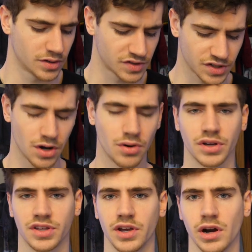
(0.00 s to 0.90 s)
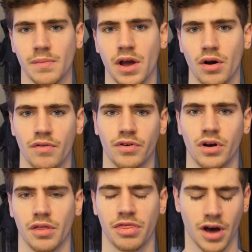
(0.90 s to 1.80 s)
So here are my
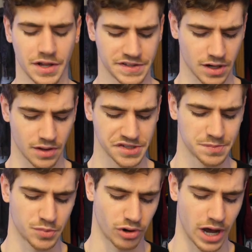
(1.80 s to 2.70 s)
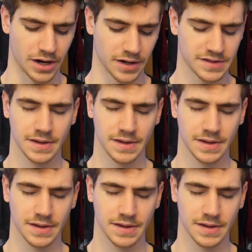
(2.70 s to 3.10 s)
overall thoughts on this product.